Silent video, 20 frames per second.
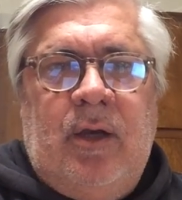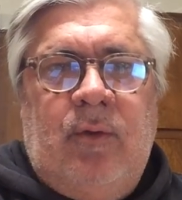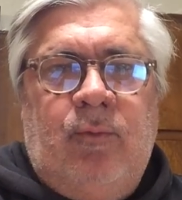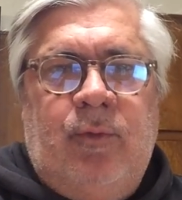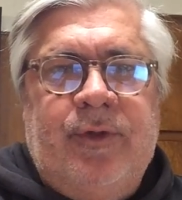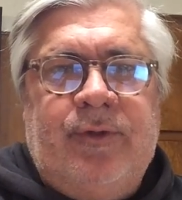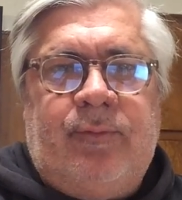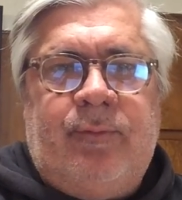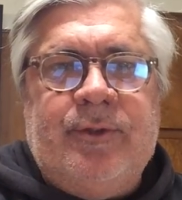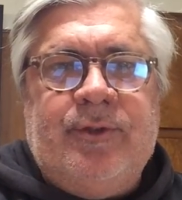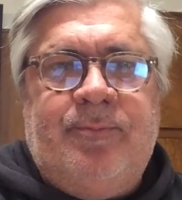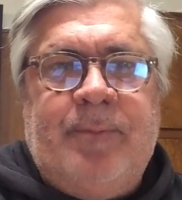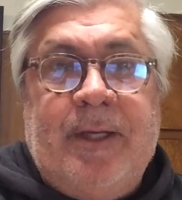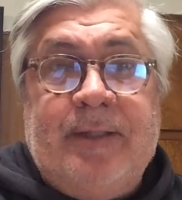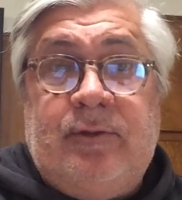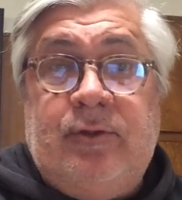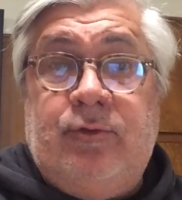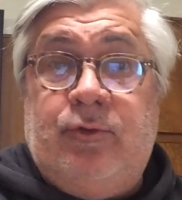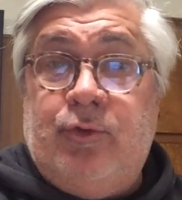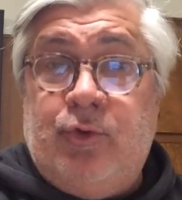with
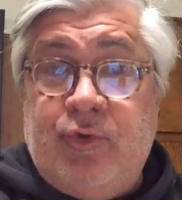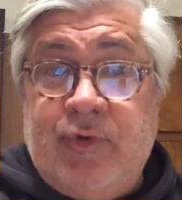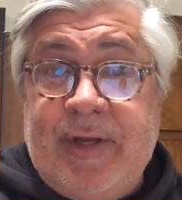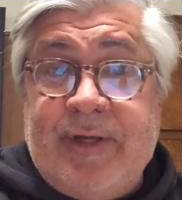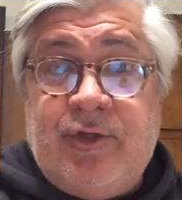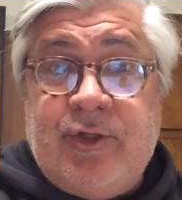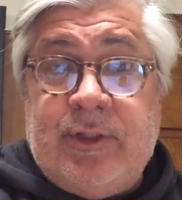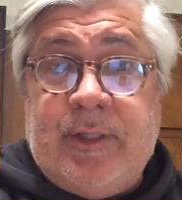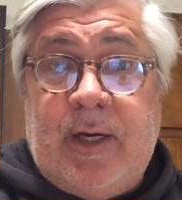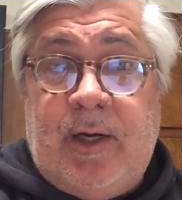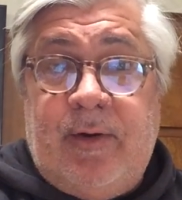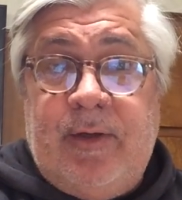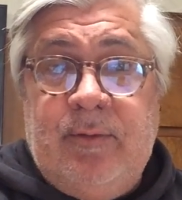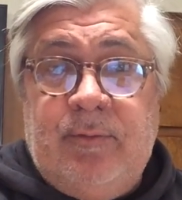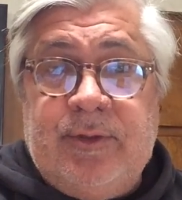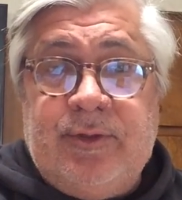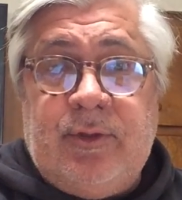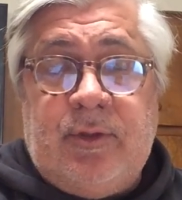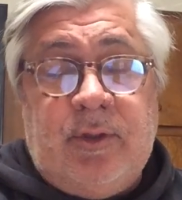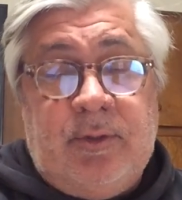respect to the judiciary,
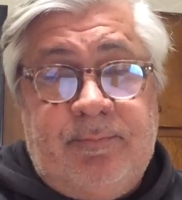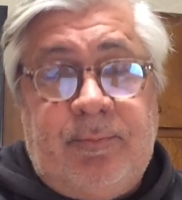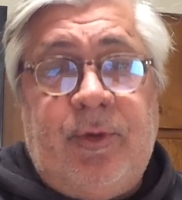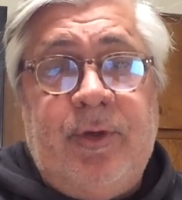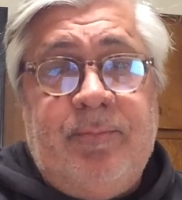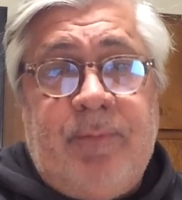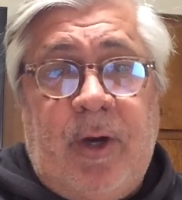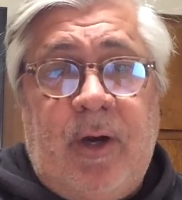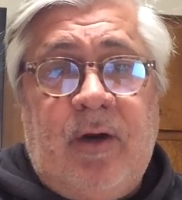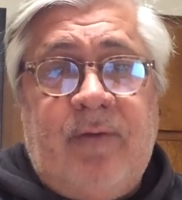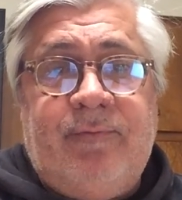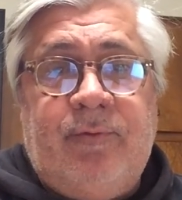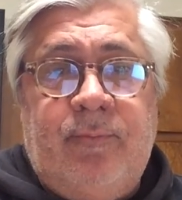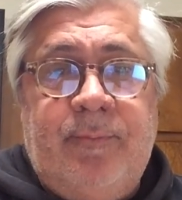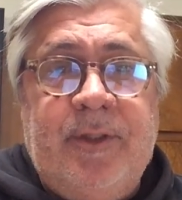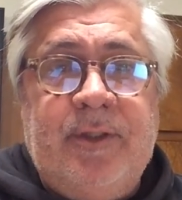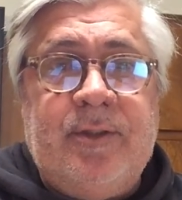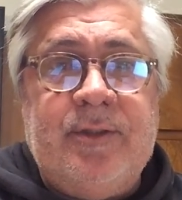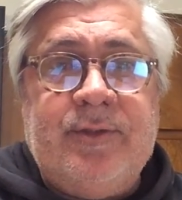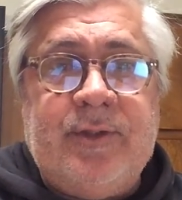which are pretty powerful
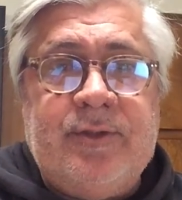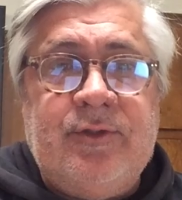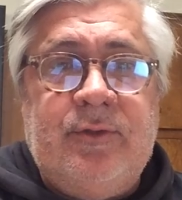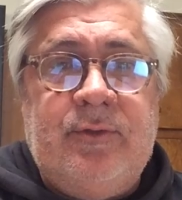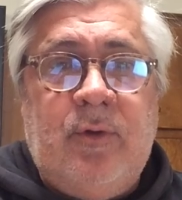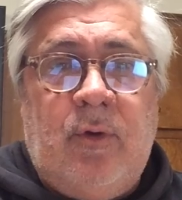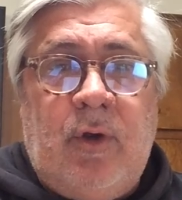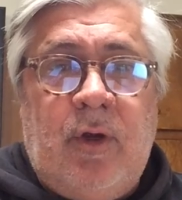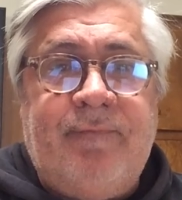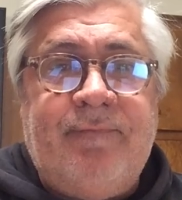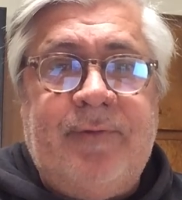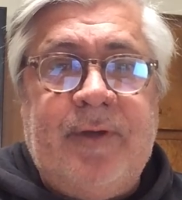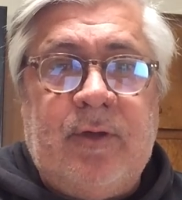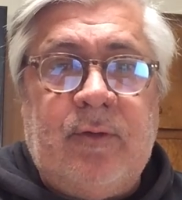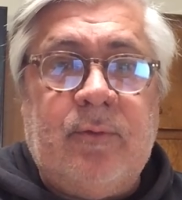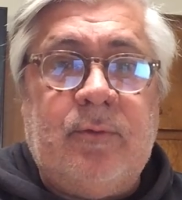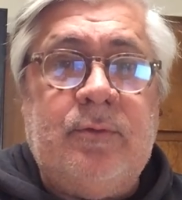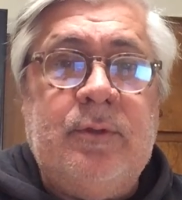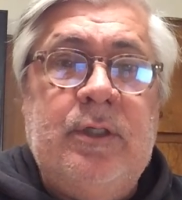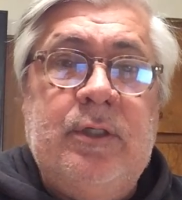because, as you know, all
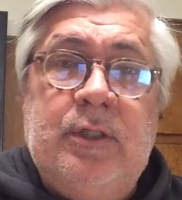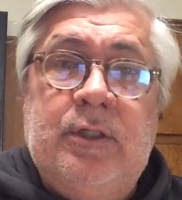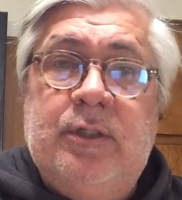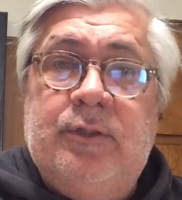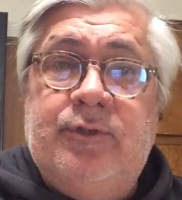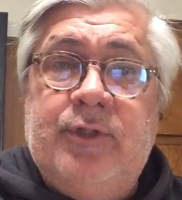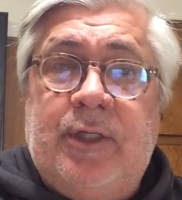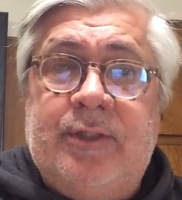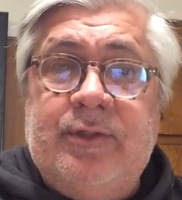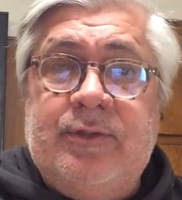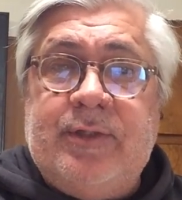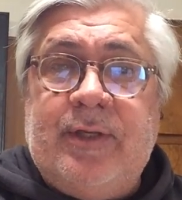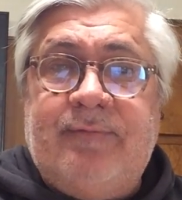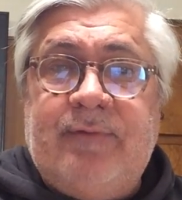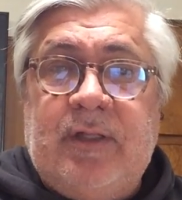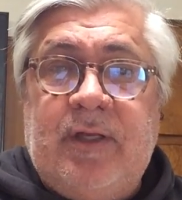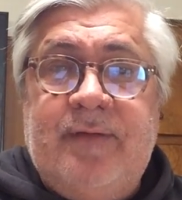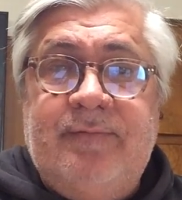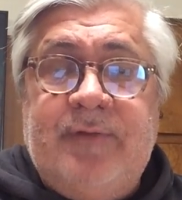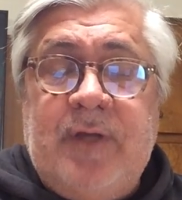federal judges have a
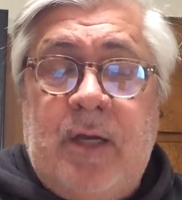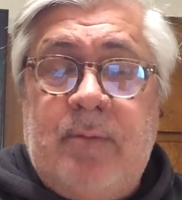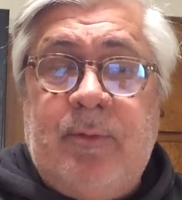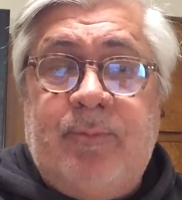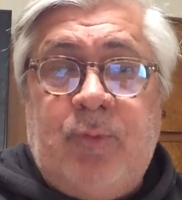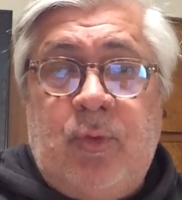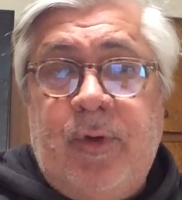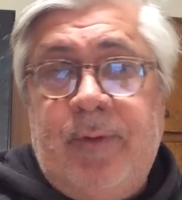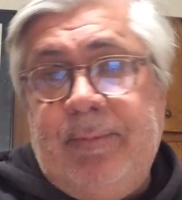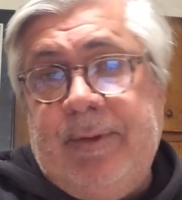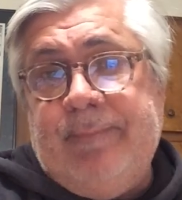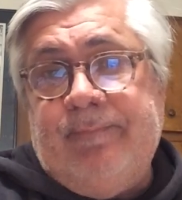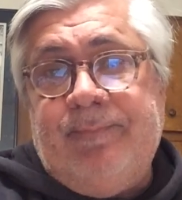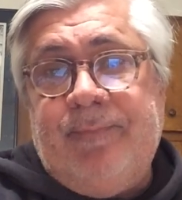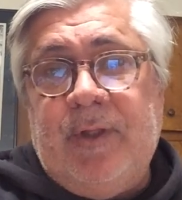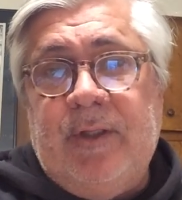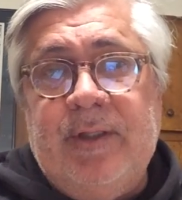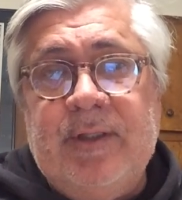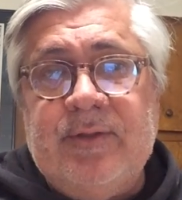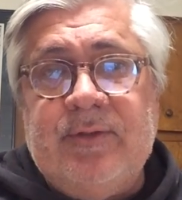lifetime appointment,
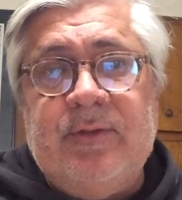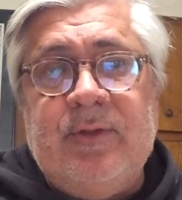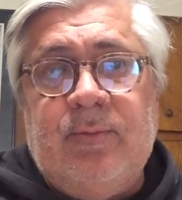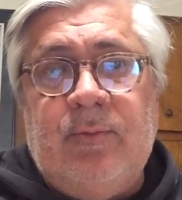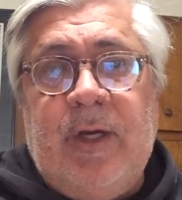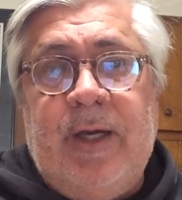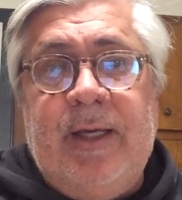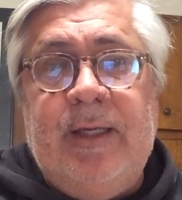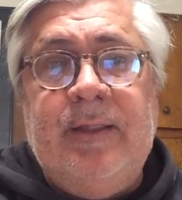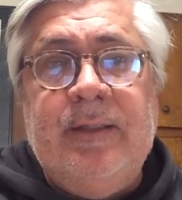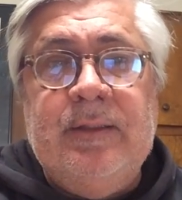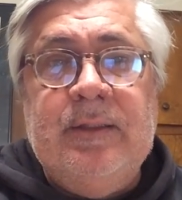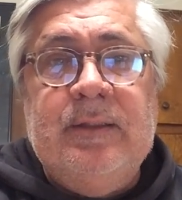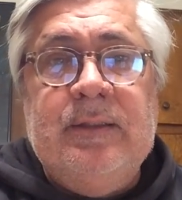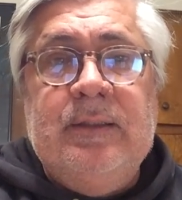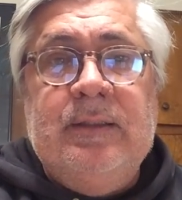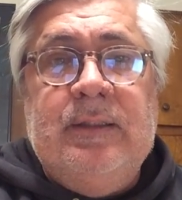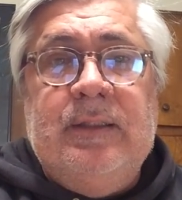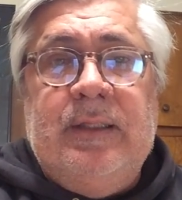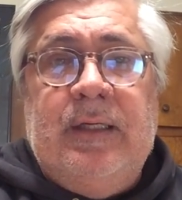and this is the way
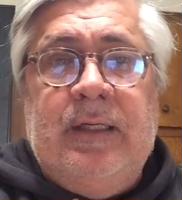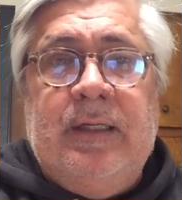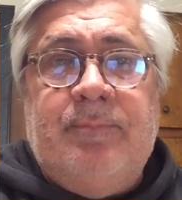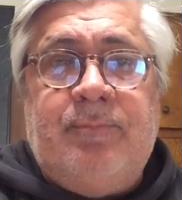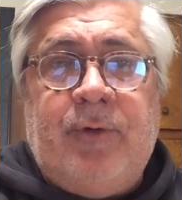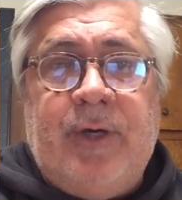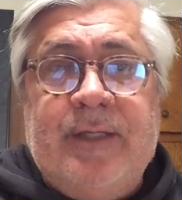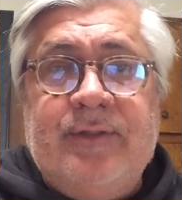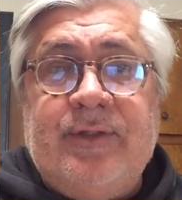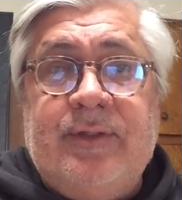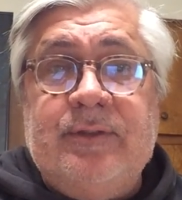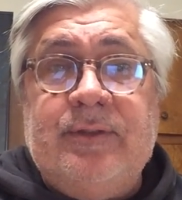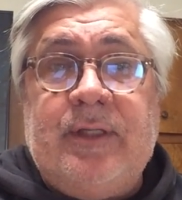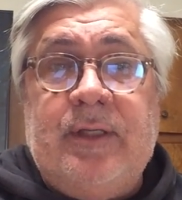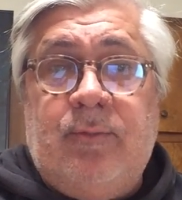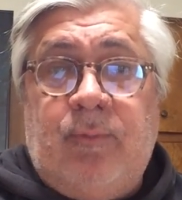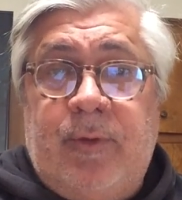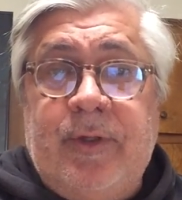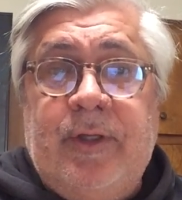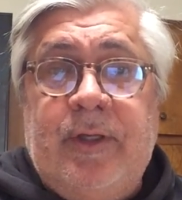presidents
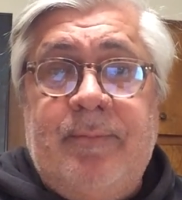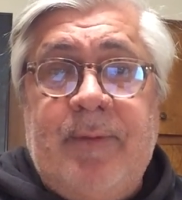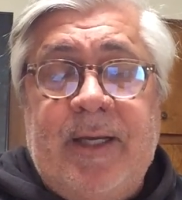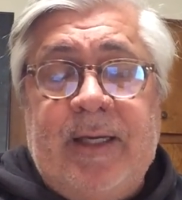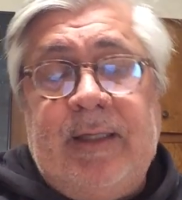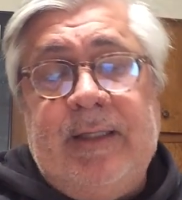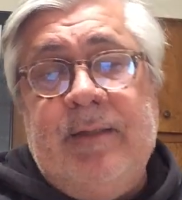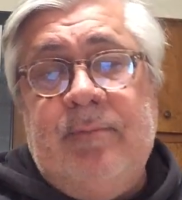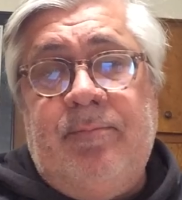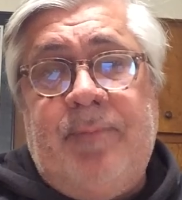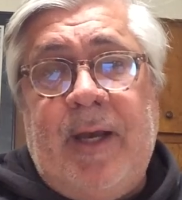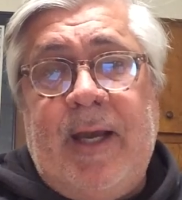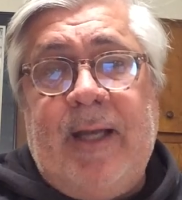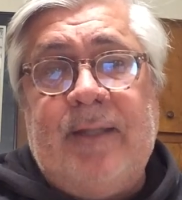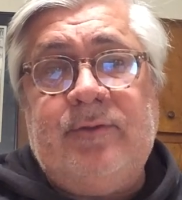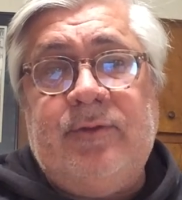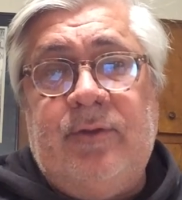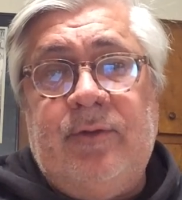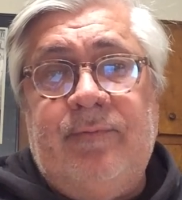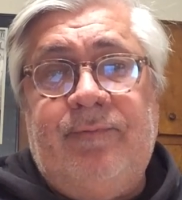can really make an
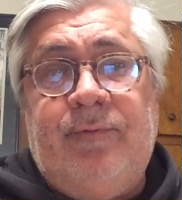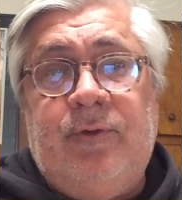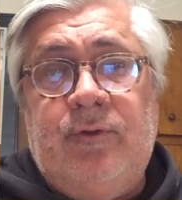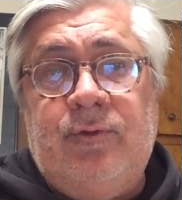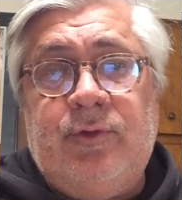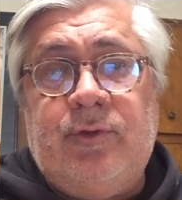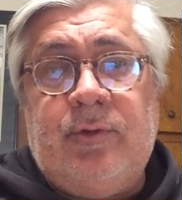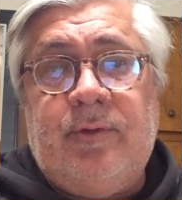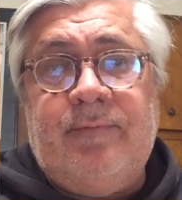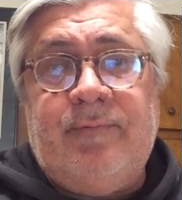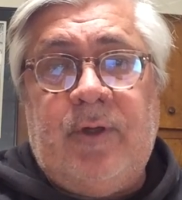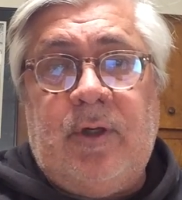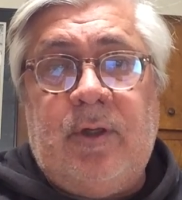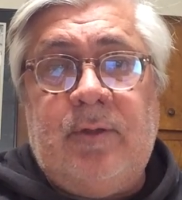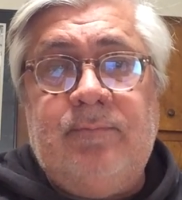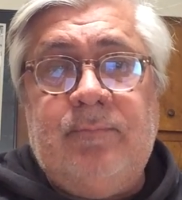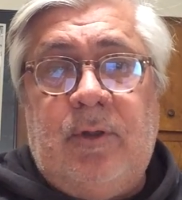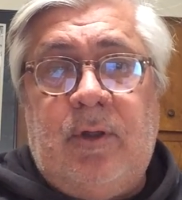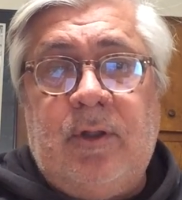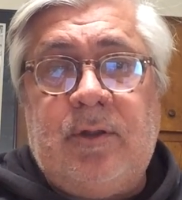impact on the future of
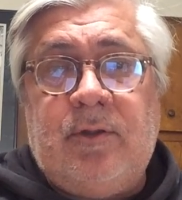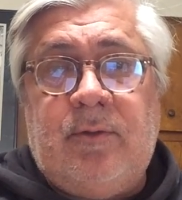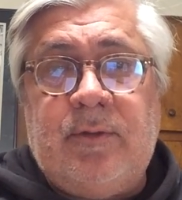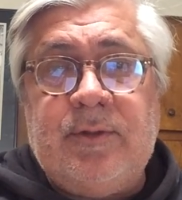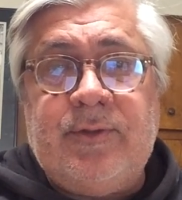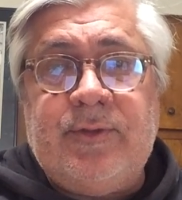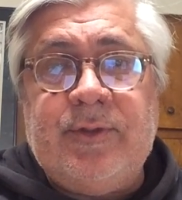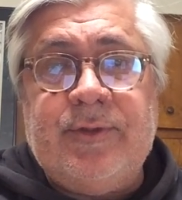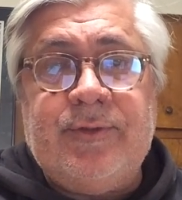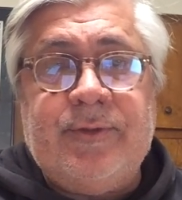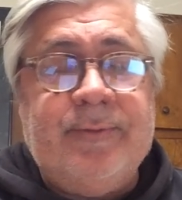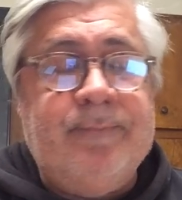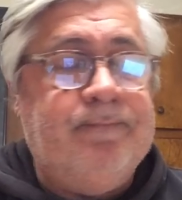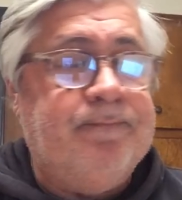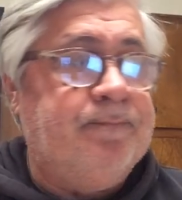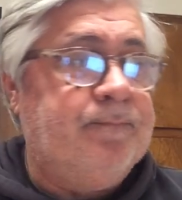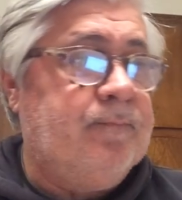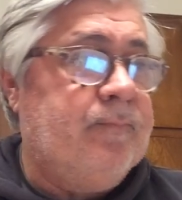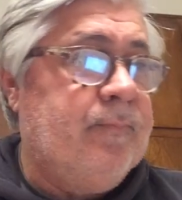our court system.